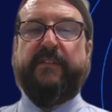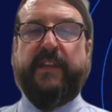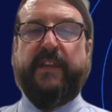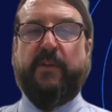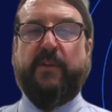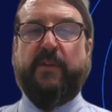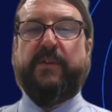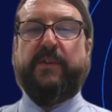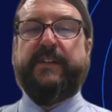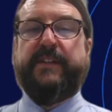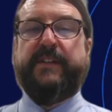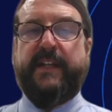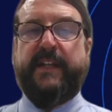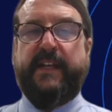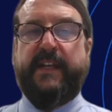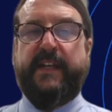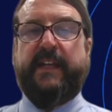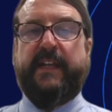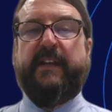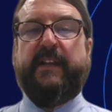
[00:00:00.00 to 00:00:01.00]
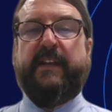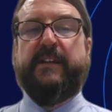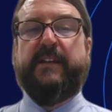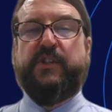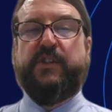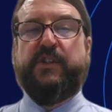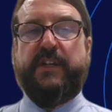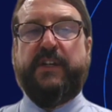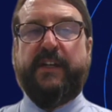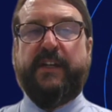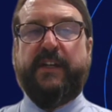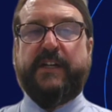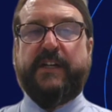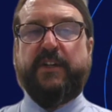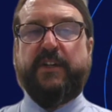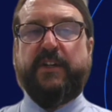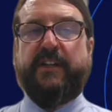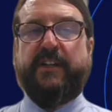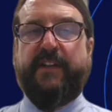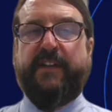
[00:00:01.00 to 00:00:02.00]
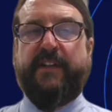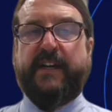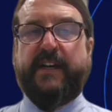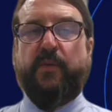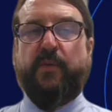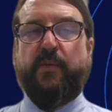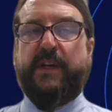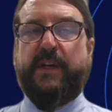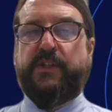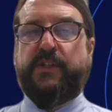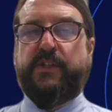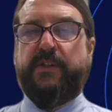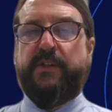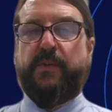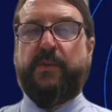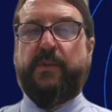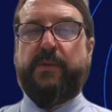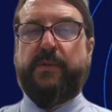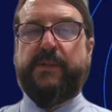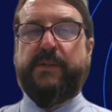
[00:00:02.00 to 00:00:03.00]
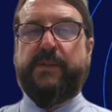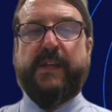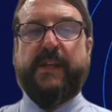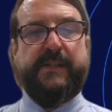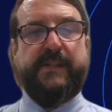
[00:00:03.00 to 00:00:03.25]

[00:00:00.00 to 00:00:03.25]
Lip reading: they will need geological evaluation tools,